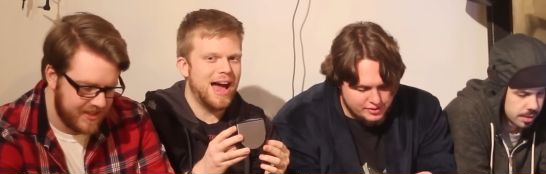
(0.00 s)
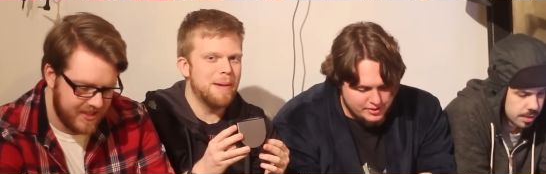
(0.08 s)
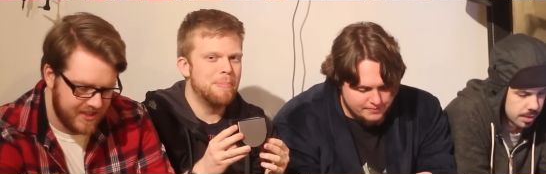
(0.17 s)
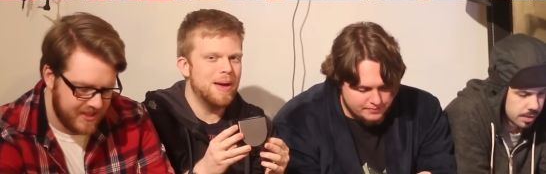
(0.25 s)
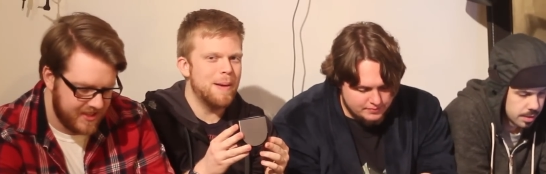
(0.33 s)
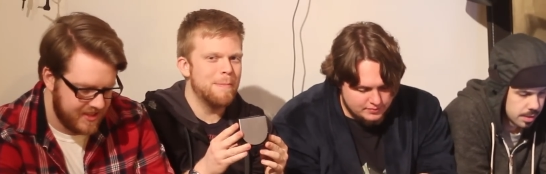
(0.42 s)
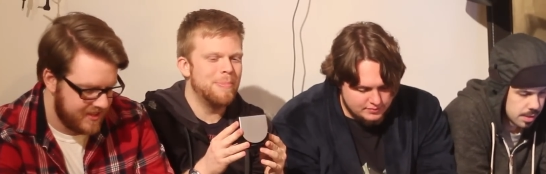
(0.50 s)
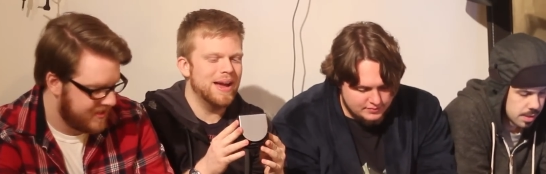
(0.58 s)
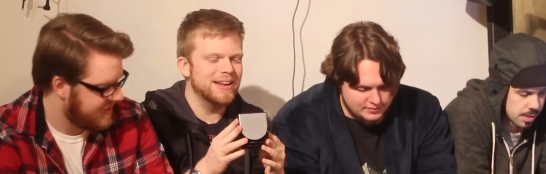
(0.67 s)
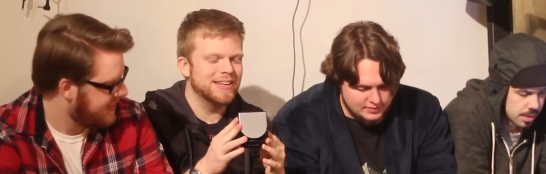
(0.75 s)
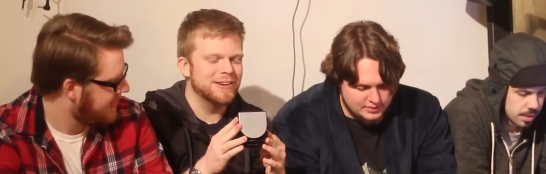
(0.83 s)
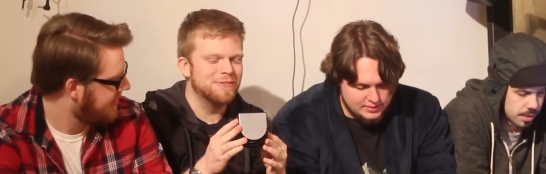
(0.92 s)
Speaker 1: I bet
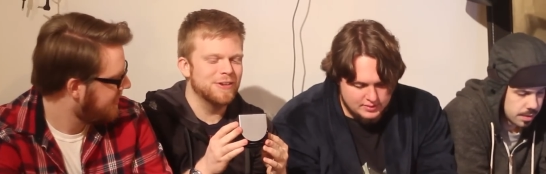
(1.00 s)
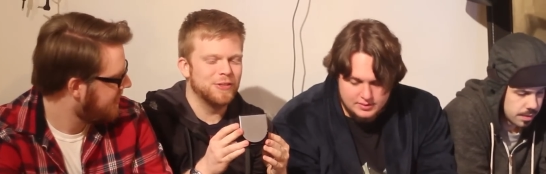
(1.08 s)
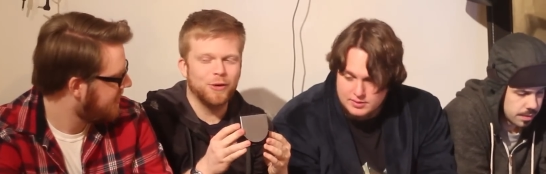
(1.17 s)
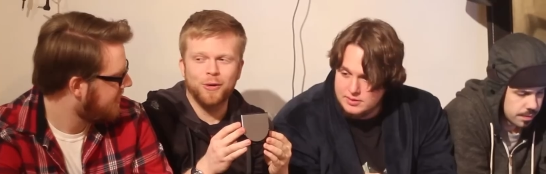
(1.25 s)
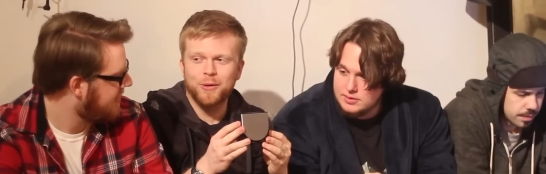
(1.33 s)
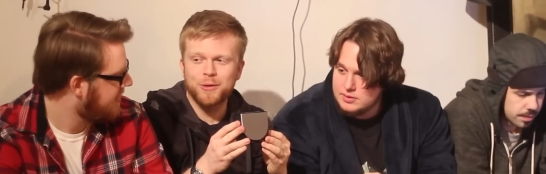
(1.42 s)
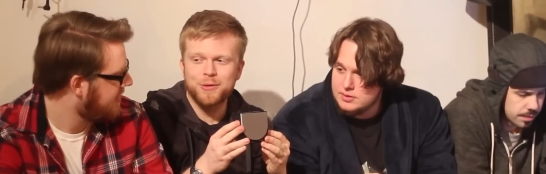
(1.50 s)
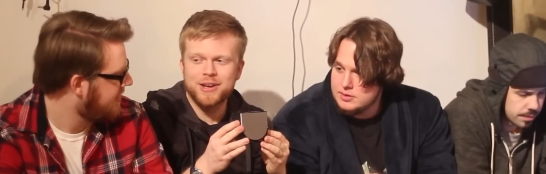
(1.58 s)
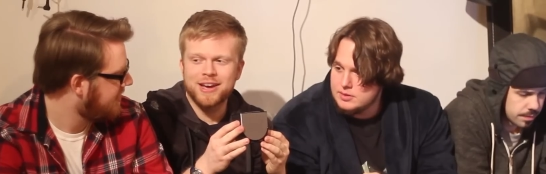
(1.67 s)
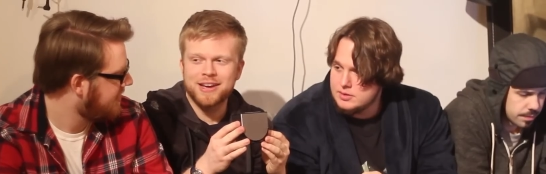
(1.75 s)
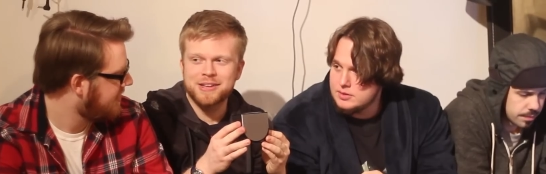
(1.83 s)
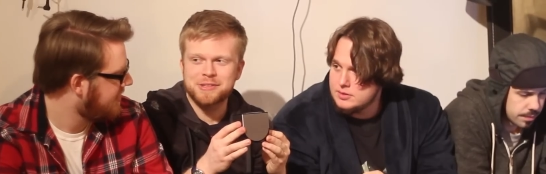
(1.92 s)
Ben can fit the whole
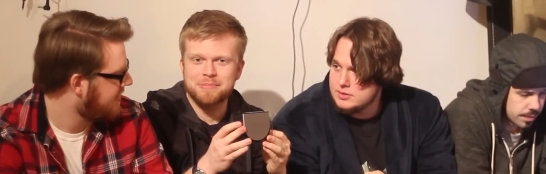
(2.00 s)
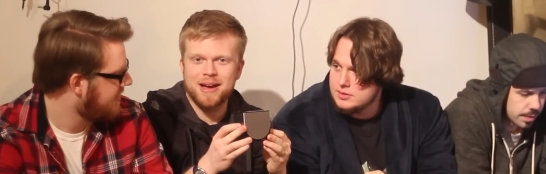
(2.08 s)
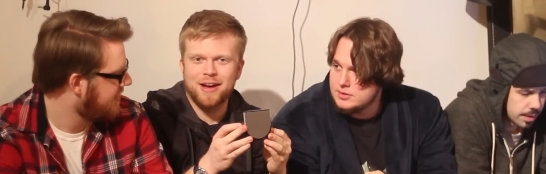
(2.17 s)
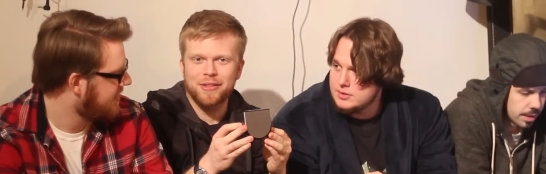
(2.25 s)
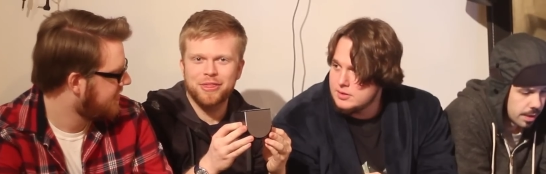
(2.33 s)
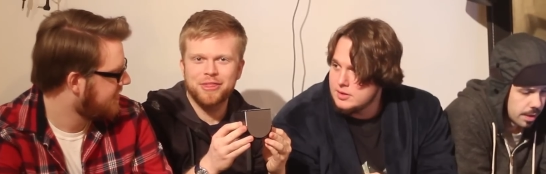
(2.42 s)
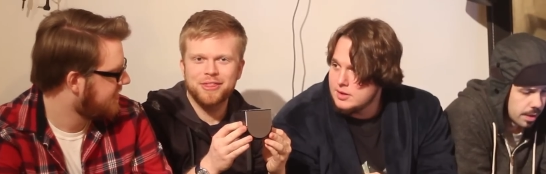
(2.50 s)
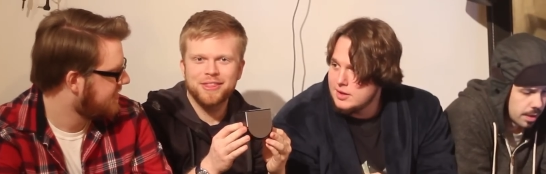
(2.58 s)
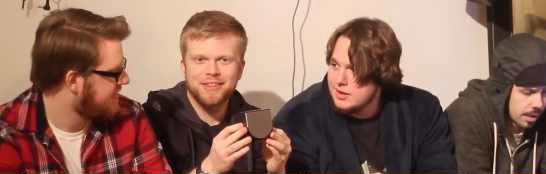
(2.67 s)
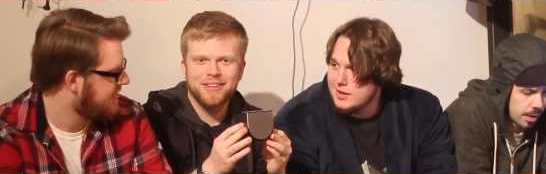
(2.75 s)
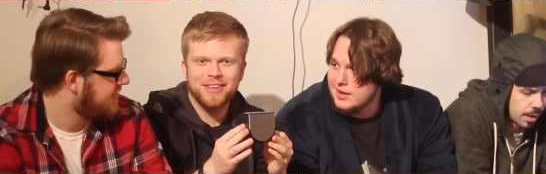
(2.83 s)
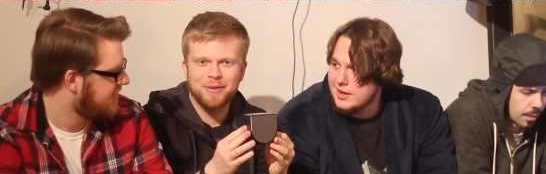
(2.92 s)
Ouya in his mouth.
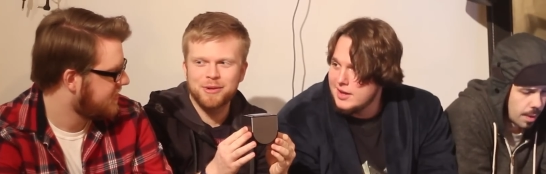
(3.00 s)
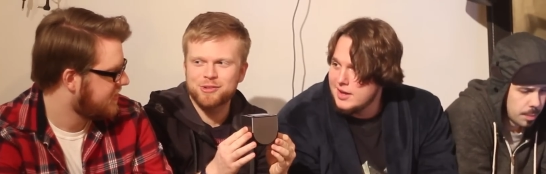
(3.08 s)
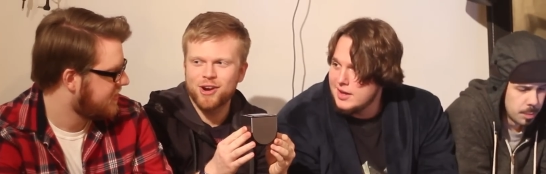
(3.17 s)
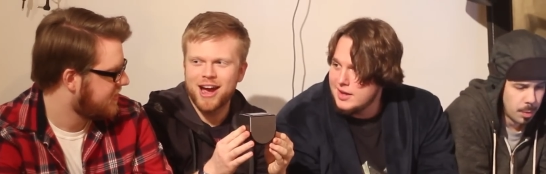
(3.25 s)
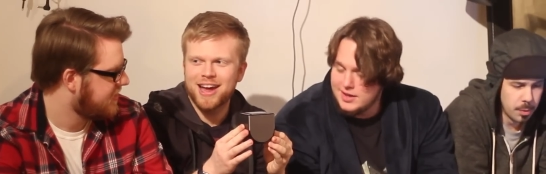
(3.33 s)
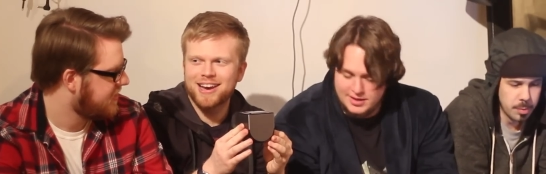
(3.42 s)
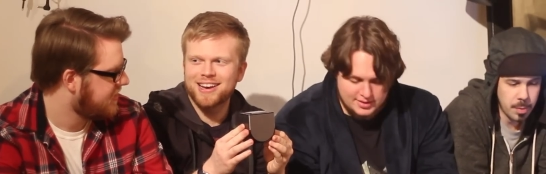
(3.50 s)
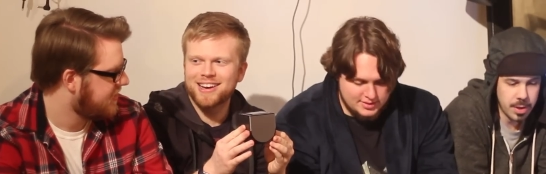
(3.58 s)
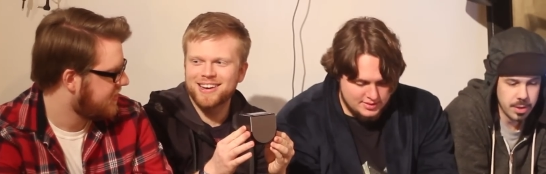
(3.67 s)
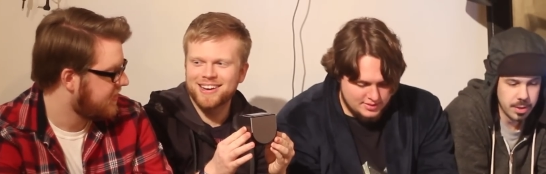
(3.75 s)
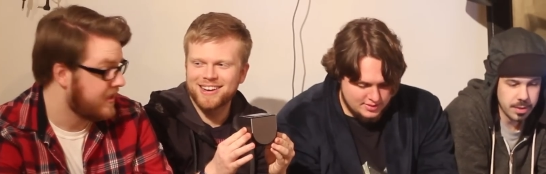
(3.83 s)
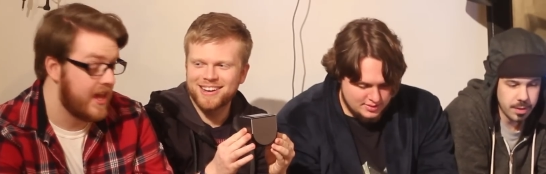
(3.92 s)
Can we try
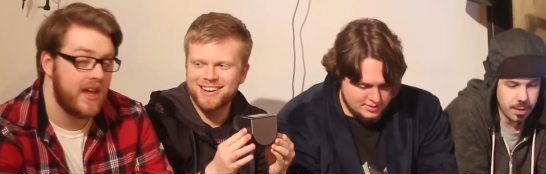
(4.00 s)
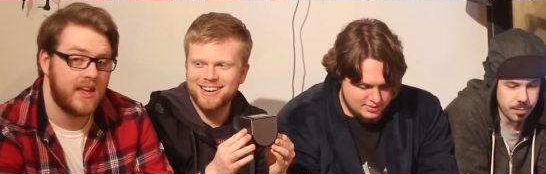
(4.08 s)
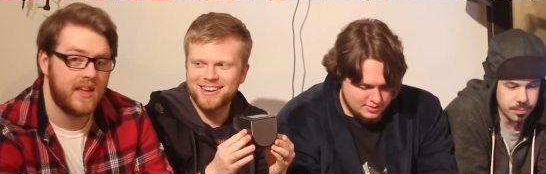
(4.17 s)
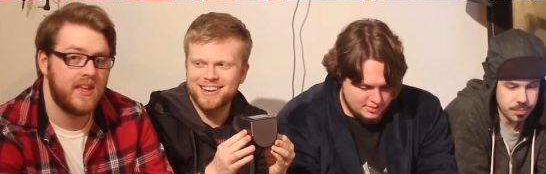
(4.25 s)
it?